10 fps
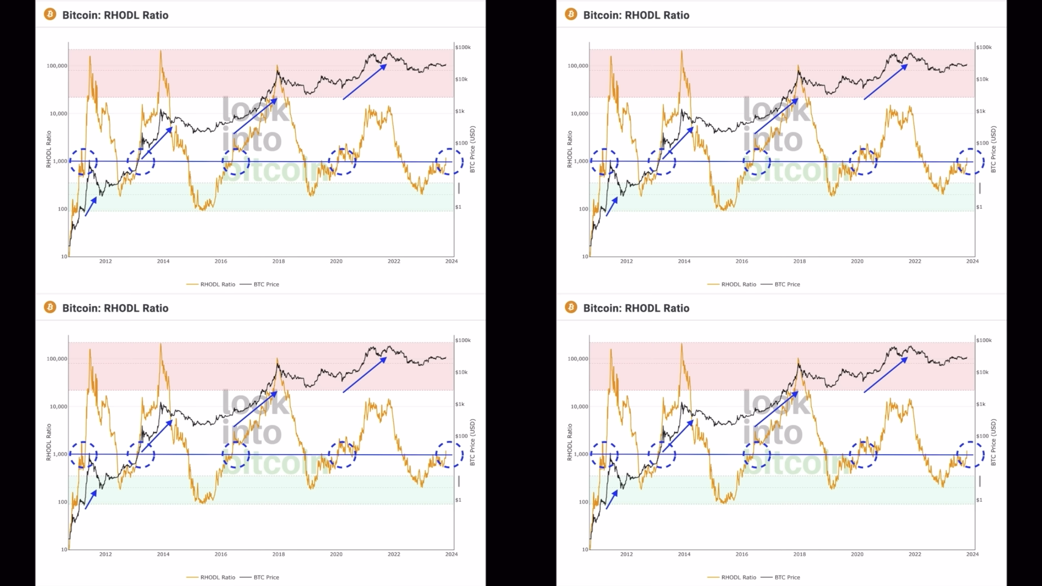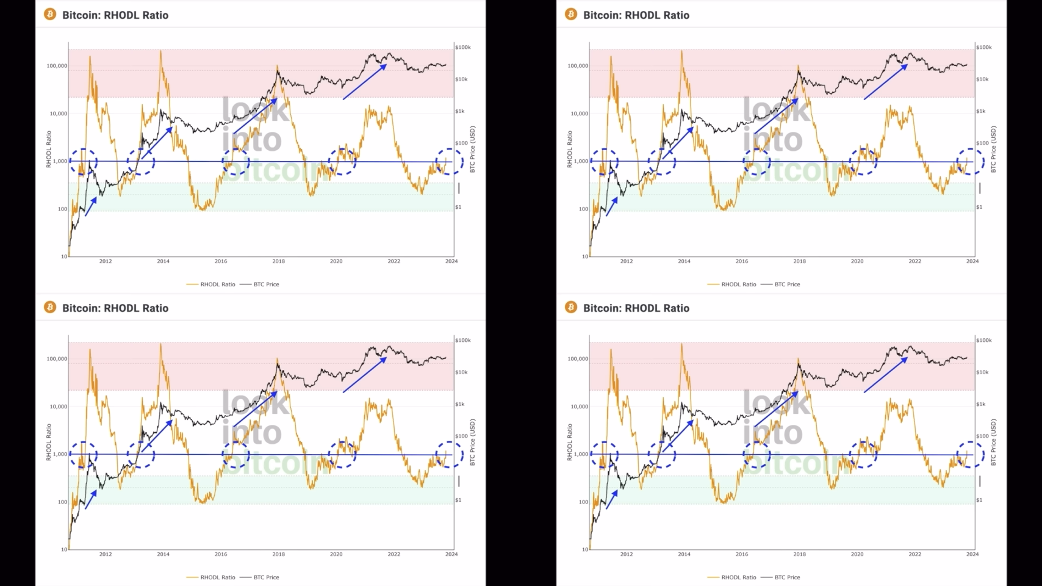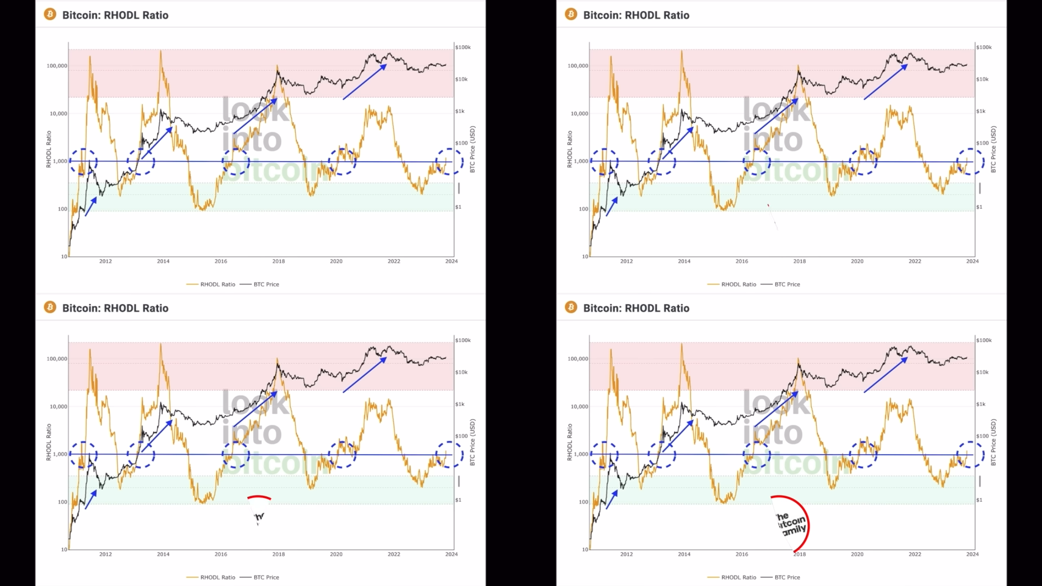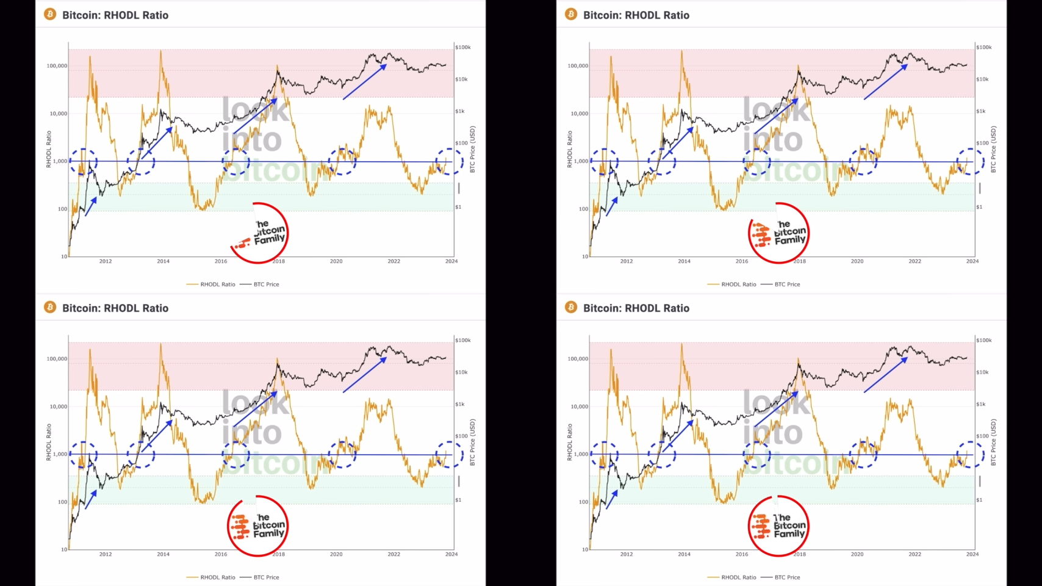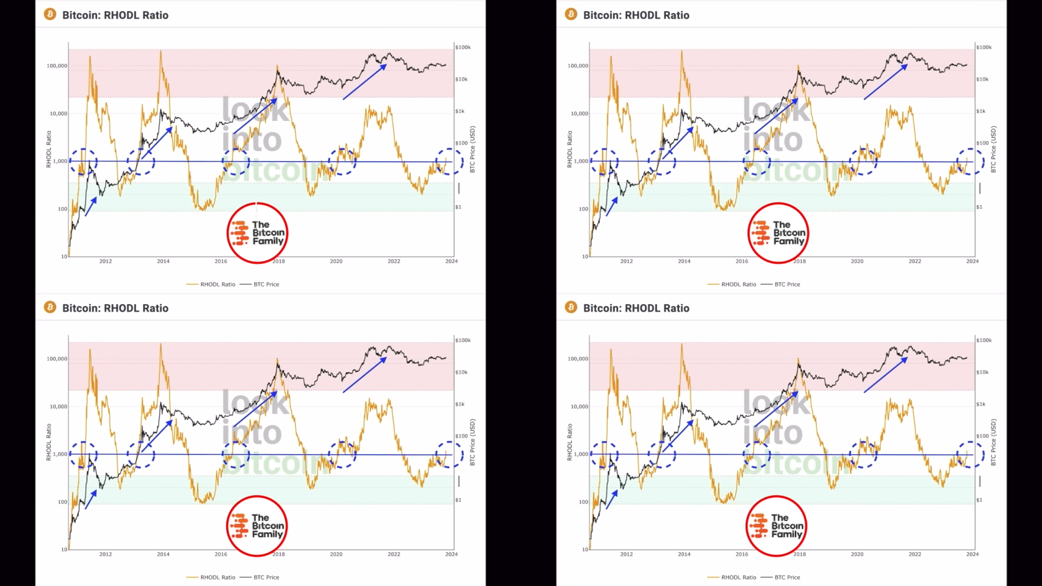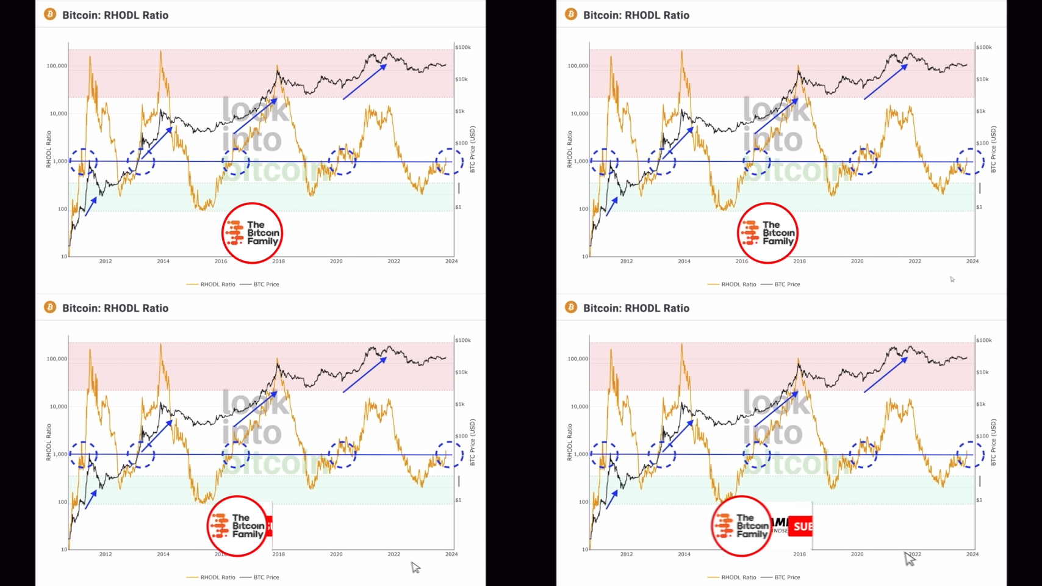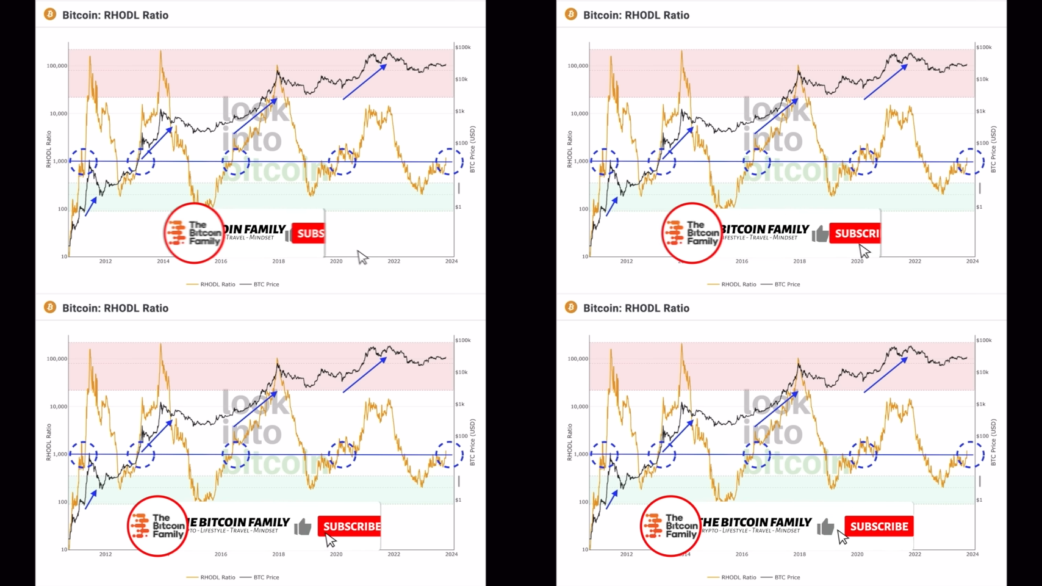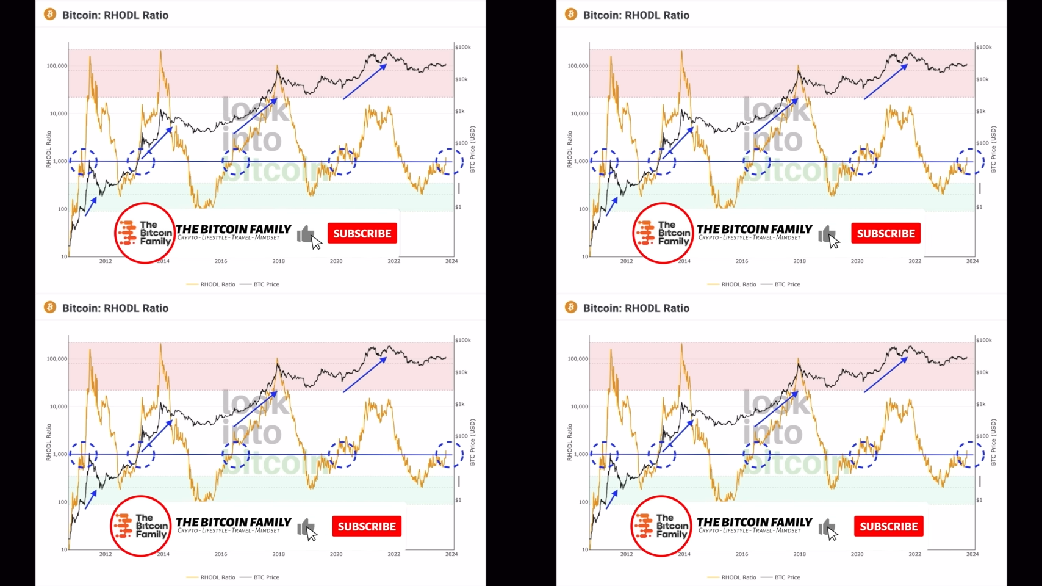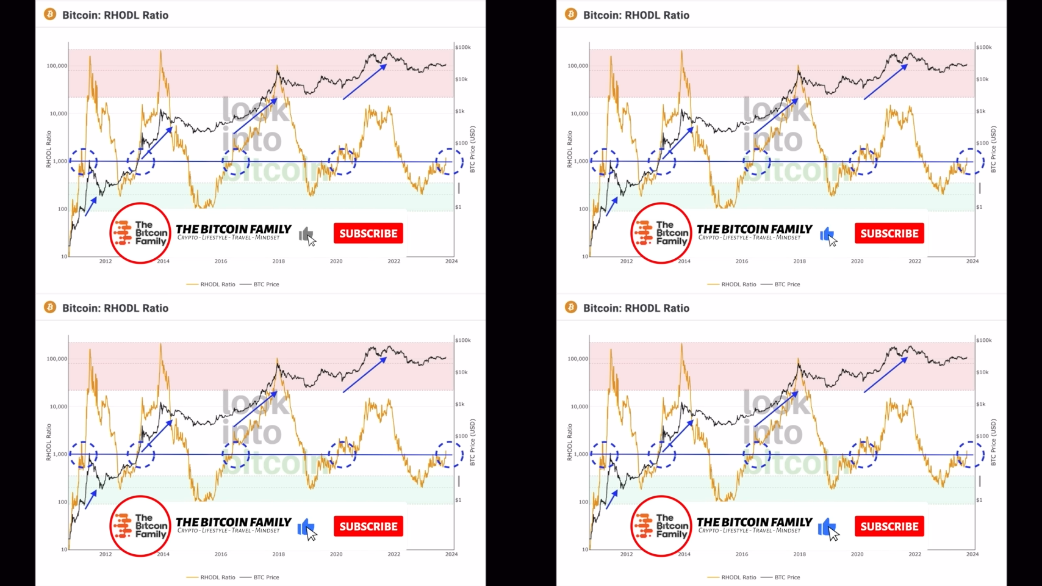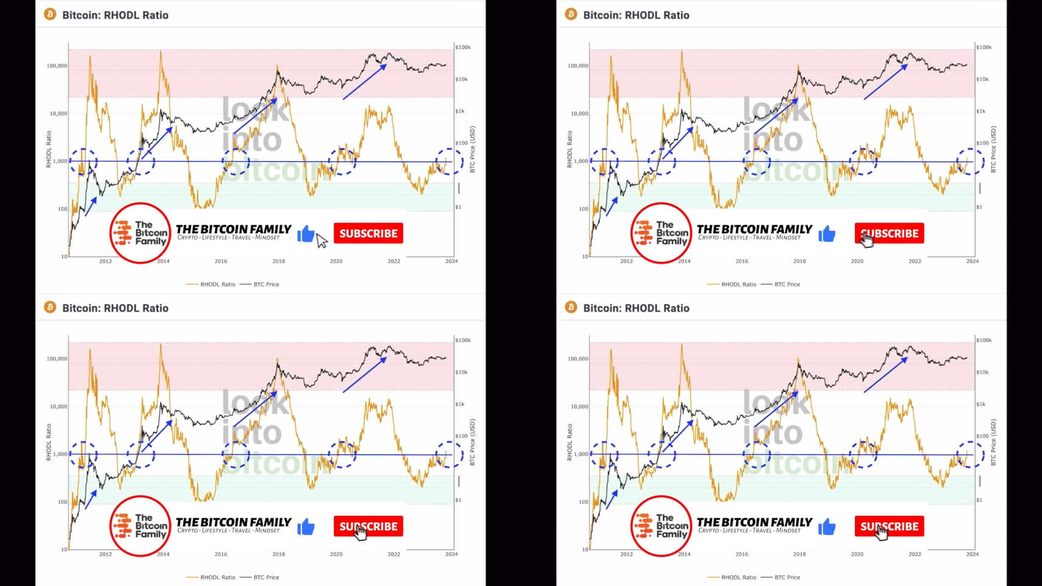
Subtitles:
(no speaker visible)